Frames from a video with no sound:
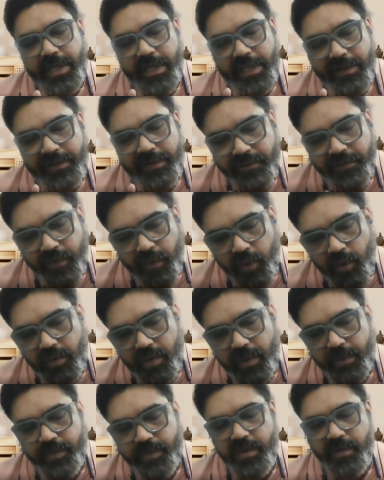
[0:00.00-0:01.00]
and the
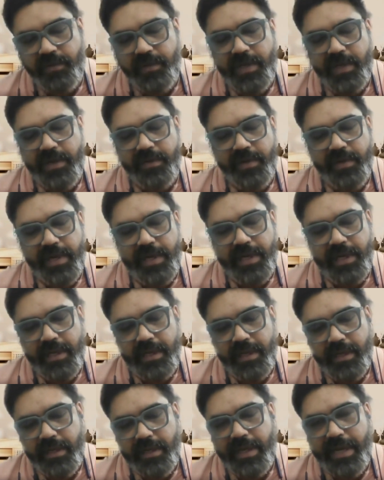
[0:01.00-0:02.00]
follow-ups of the
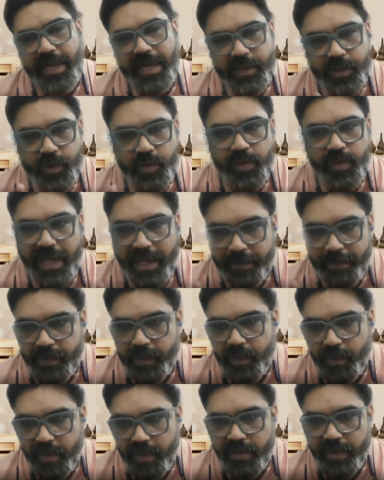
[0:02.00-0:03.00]
training has to
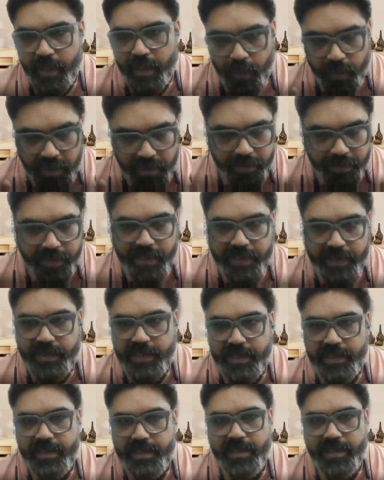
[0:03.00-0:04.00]
happen on regular
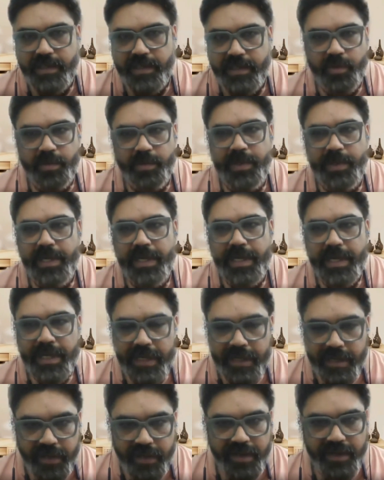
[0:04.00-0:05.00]
basis, there should be
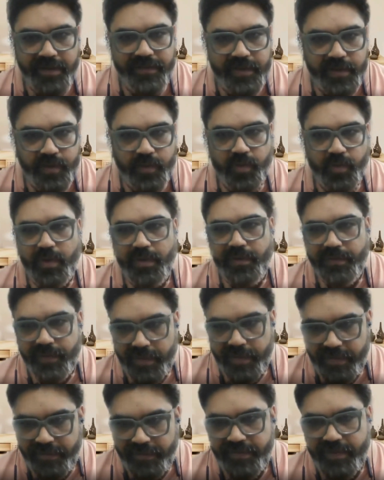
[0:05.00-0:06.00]
enough scope
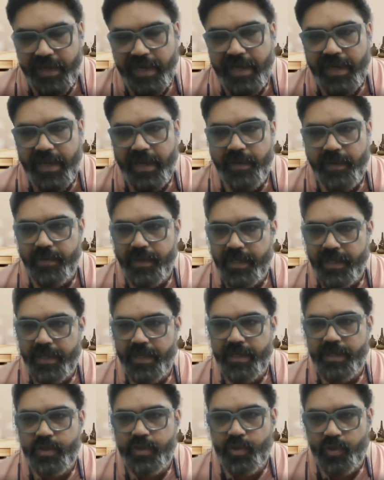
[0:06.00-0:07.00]
for the frontline
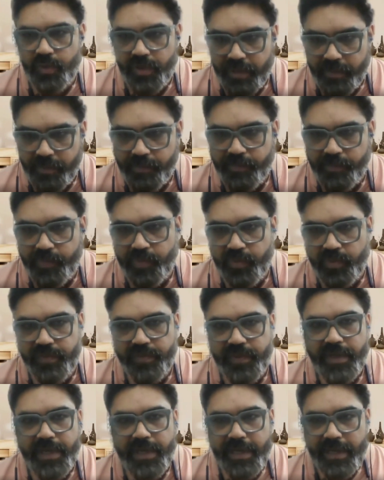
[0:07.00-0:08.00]
workers to improve
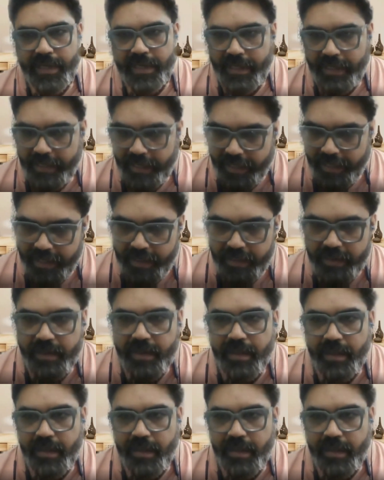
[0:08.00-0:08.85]
and